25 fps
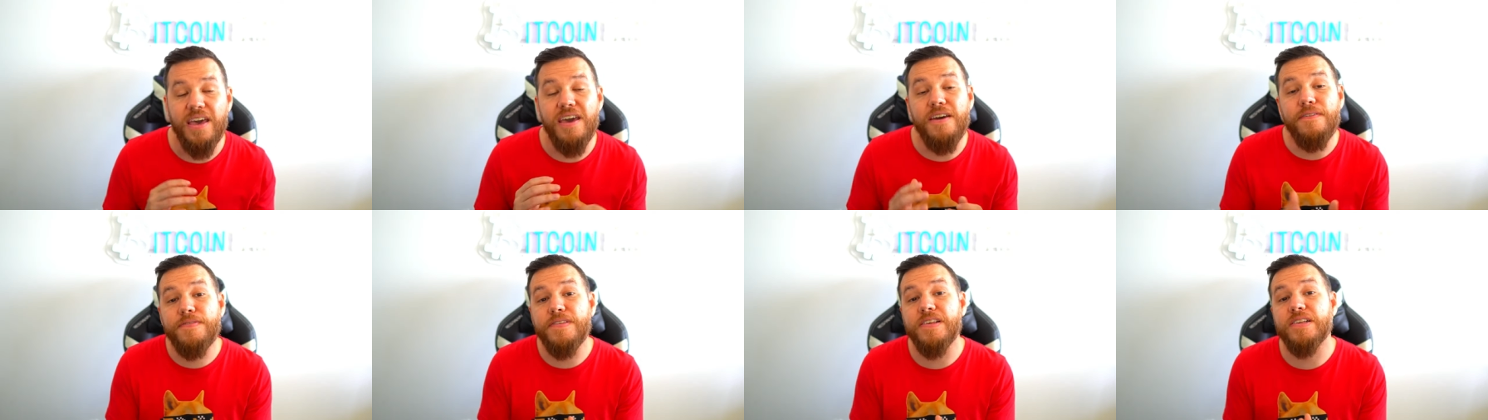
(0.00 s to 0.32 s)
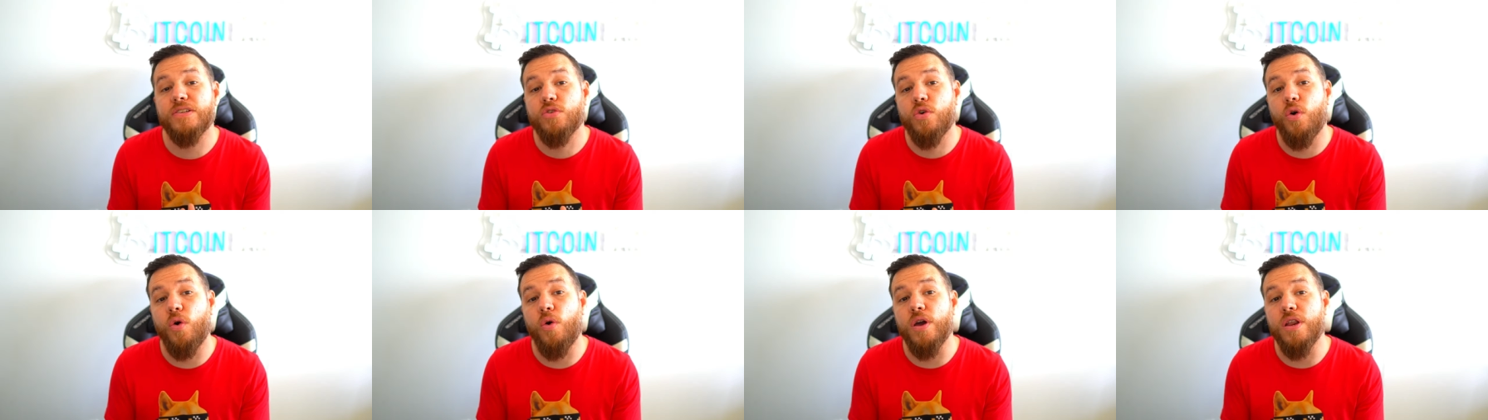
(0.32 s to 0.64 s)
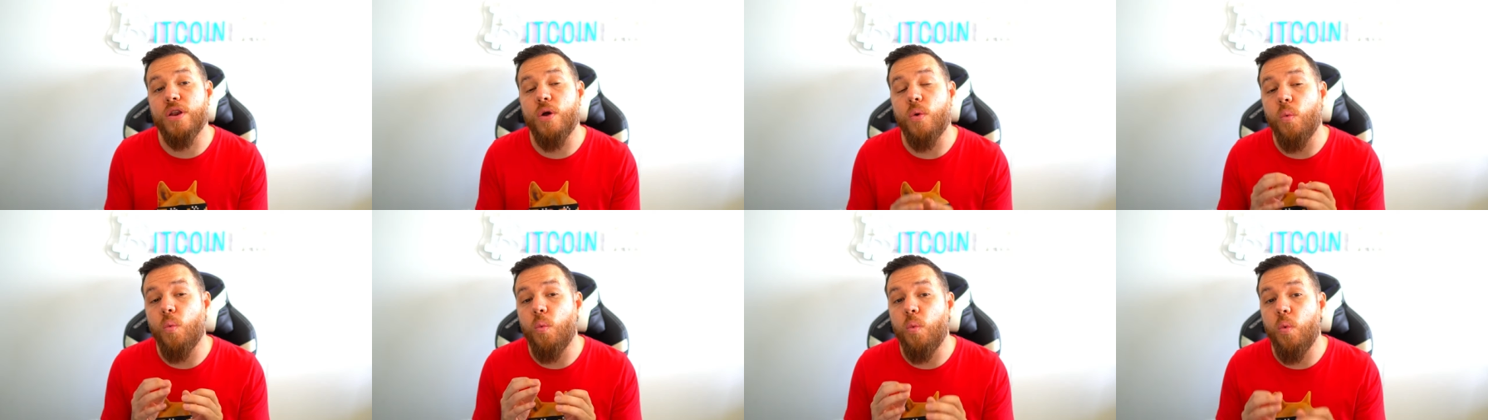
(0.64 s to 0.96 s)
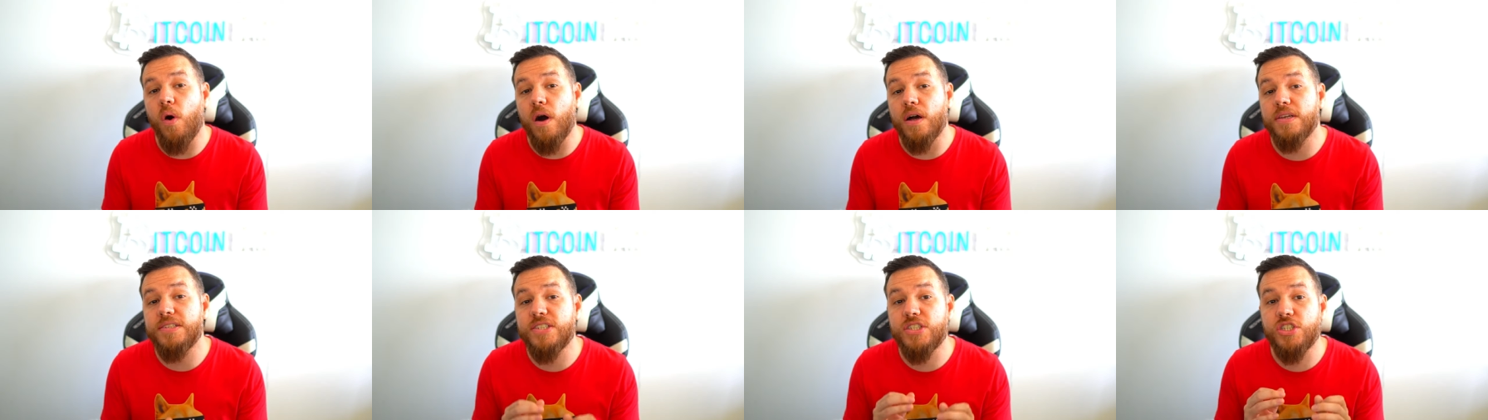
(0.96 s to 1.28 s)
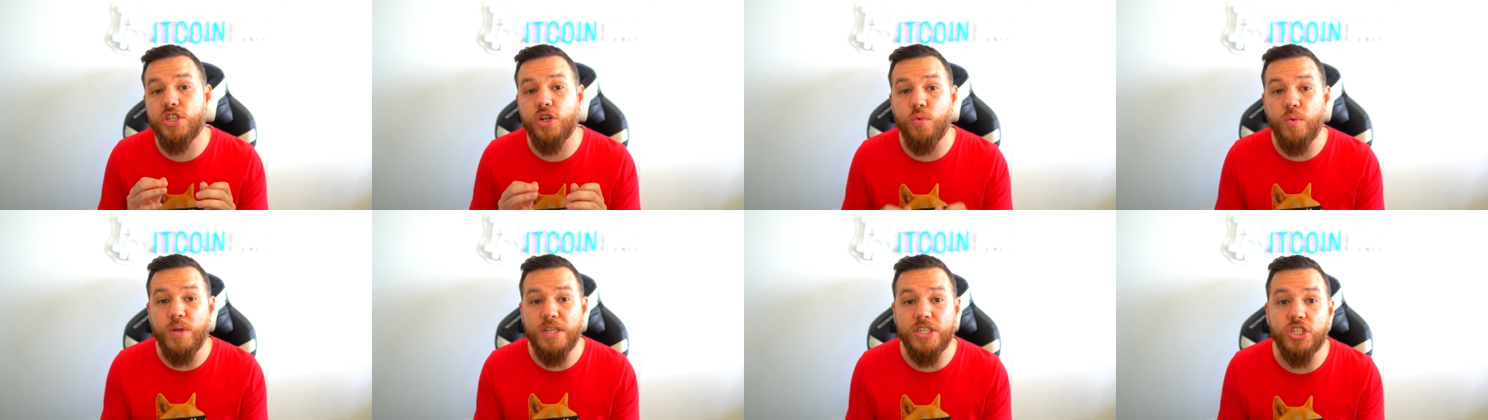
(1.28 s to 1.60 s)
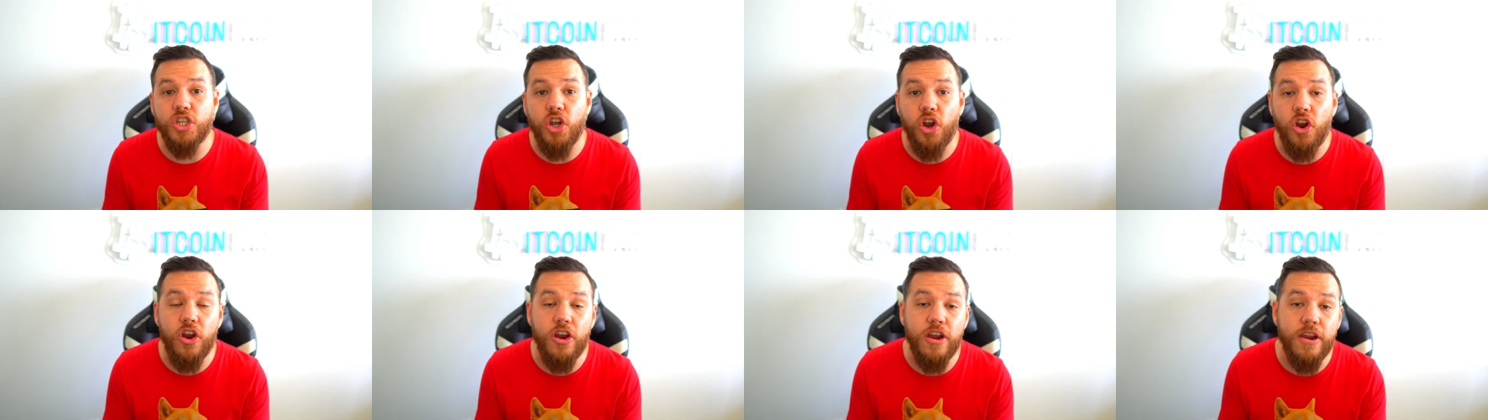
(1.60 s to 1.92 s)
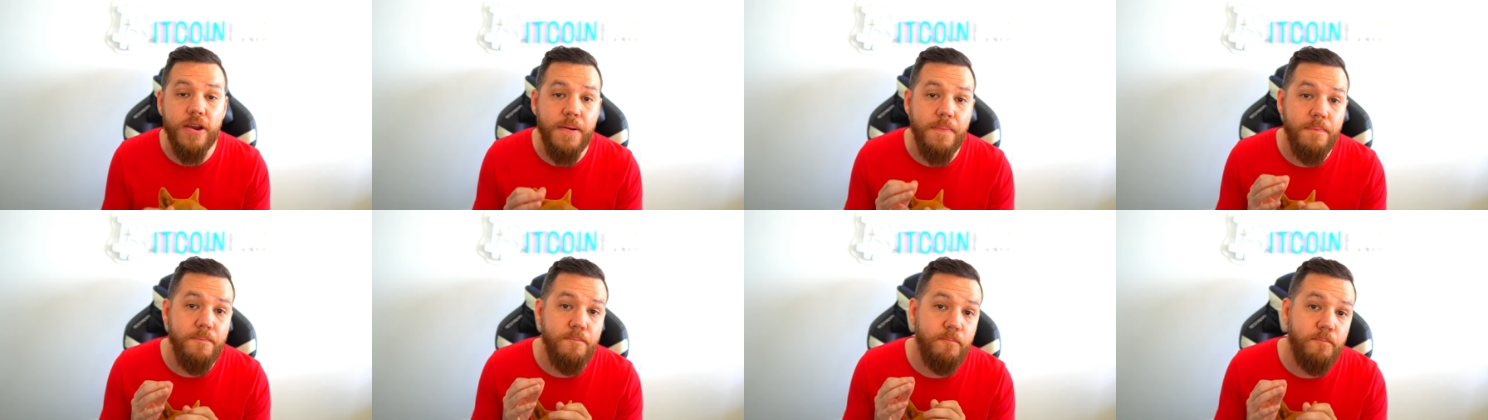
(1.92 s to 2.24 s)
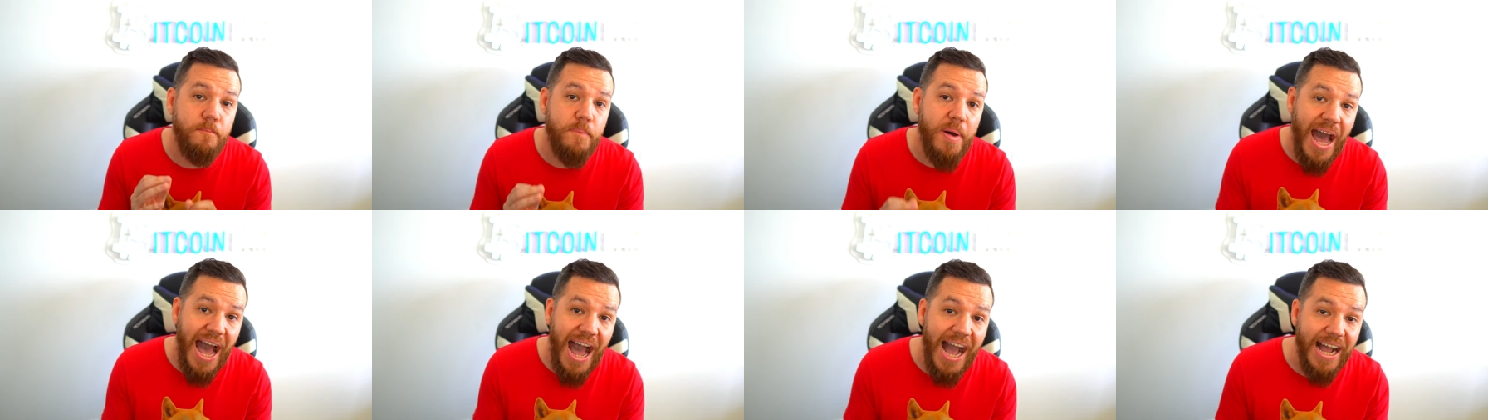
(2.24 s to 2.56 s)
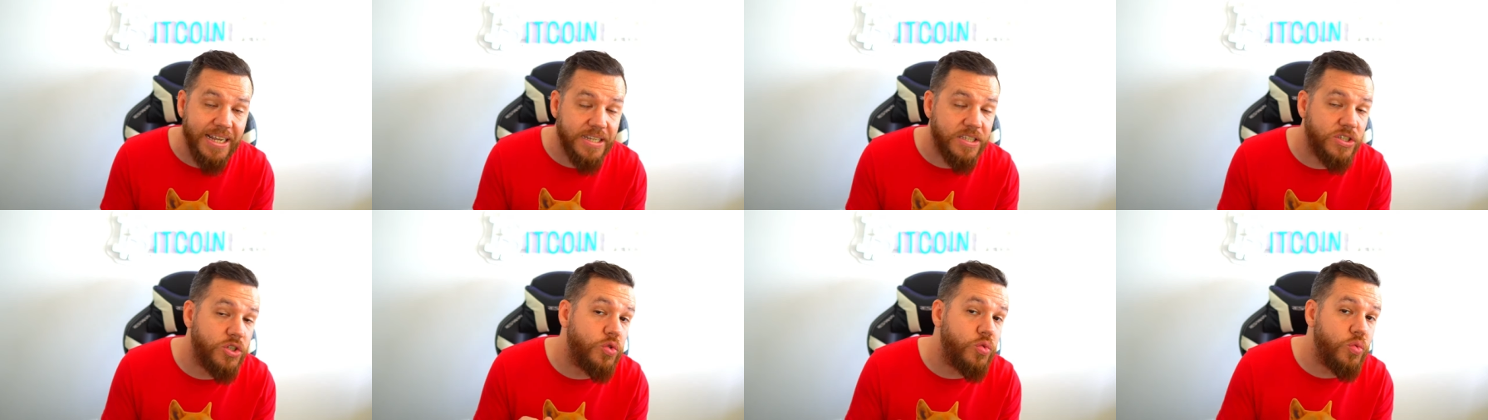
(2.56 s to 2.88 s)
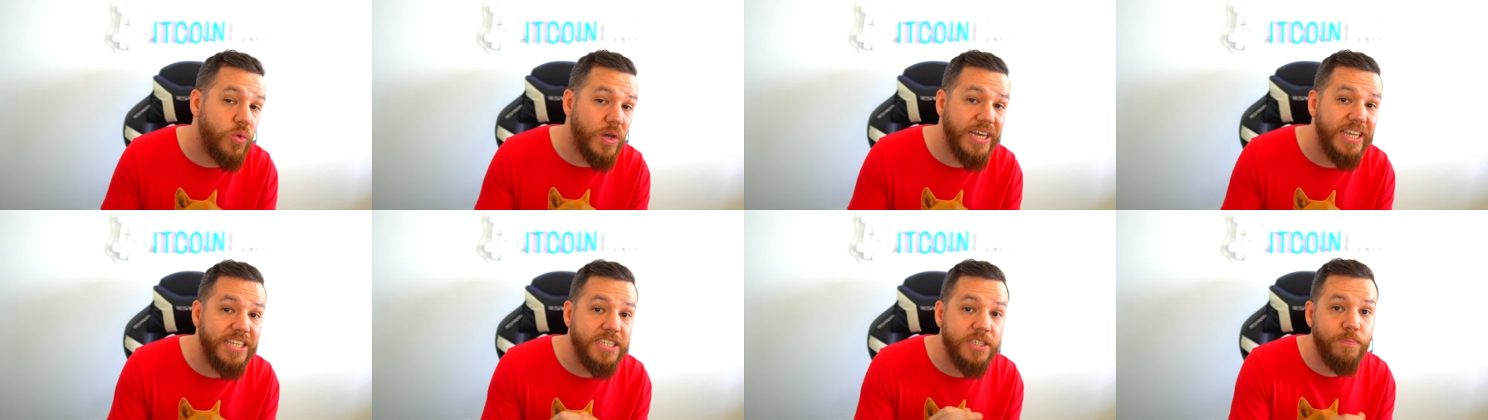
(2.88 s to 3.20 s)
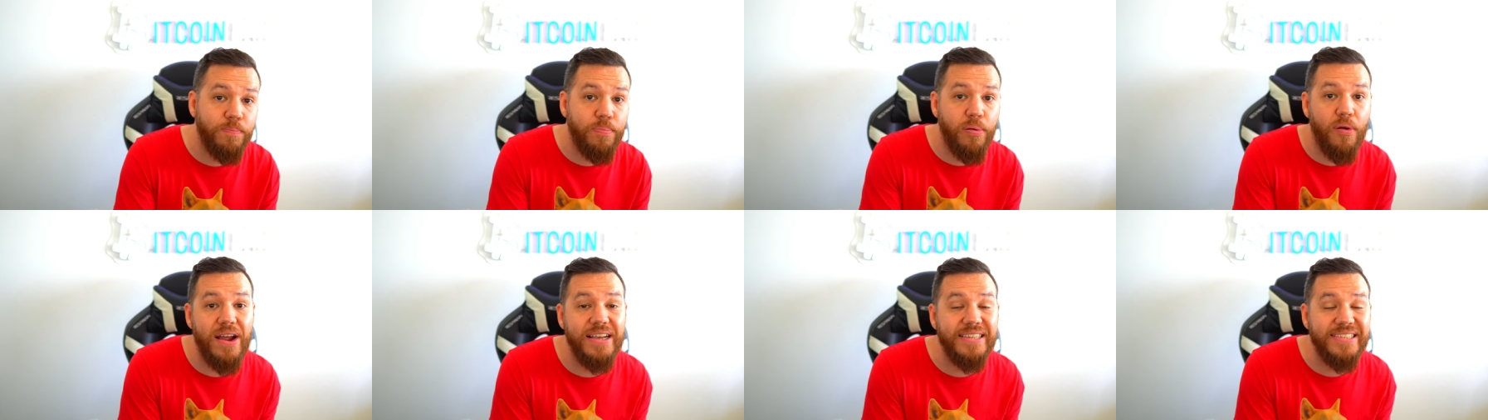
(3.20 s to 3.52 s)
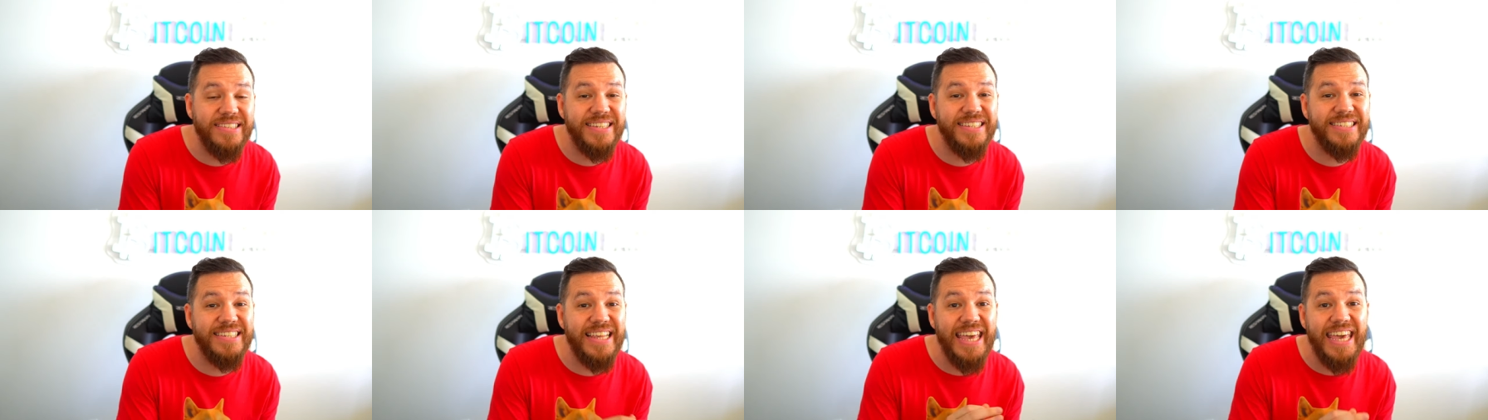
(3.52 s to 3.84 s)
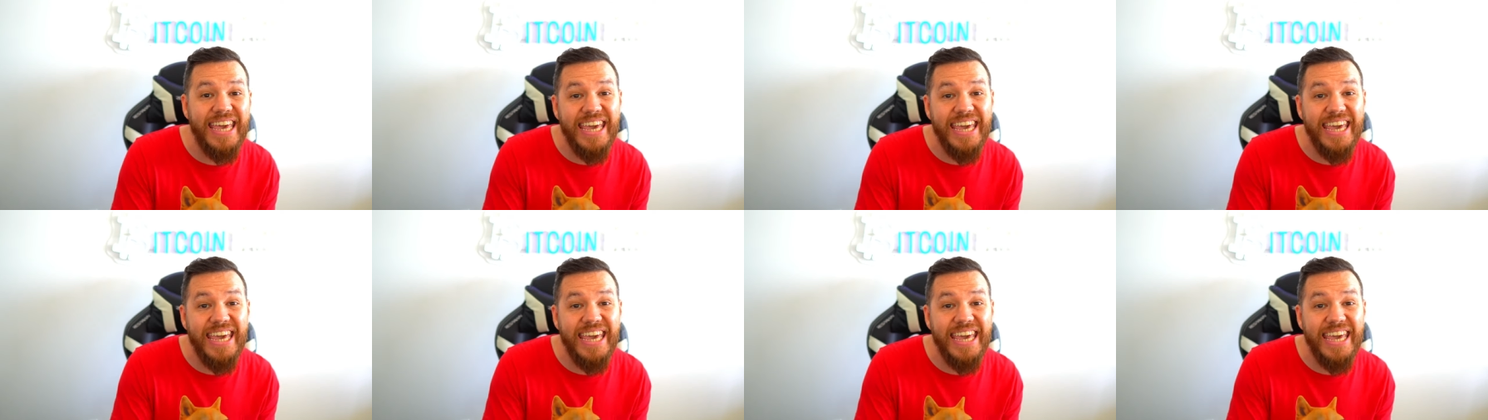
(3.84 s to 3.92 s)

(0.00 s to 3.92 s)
If this coin was to return back to its prices